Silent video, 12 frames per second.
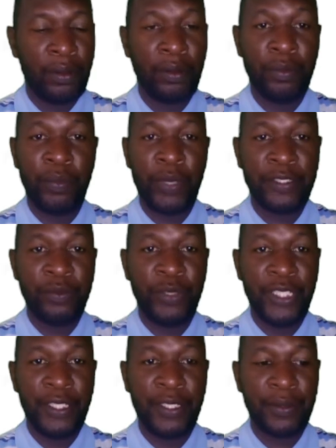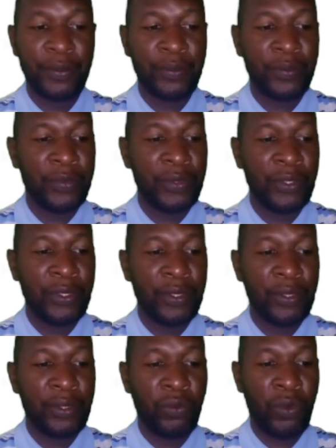Part B.
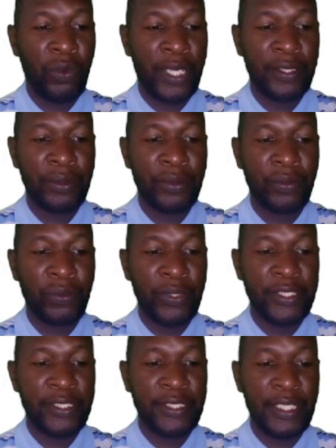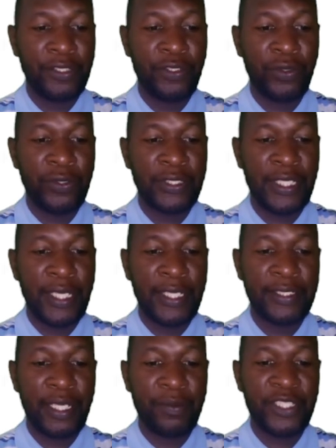1. Which stage shows the
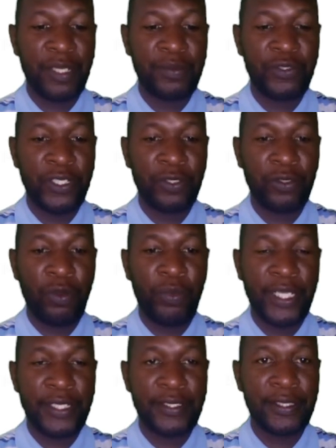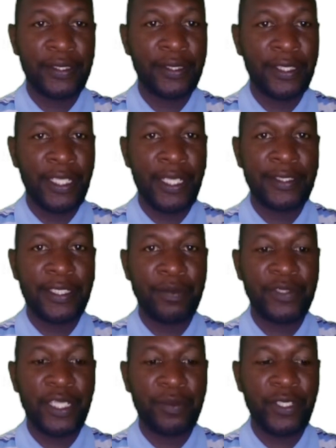enzyme substrate complex? The enzyme
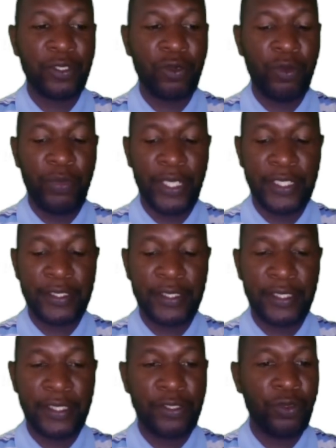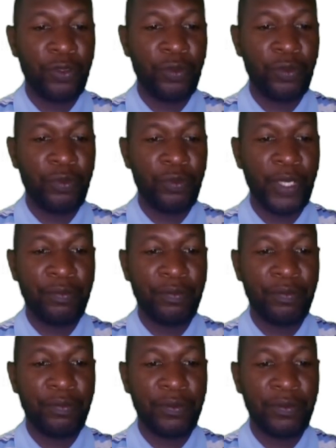substrate complex is shown by
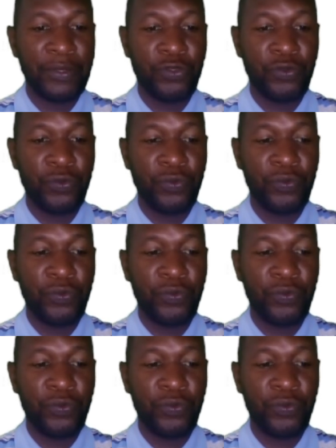stage 2.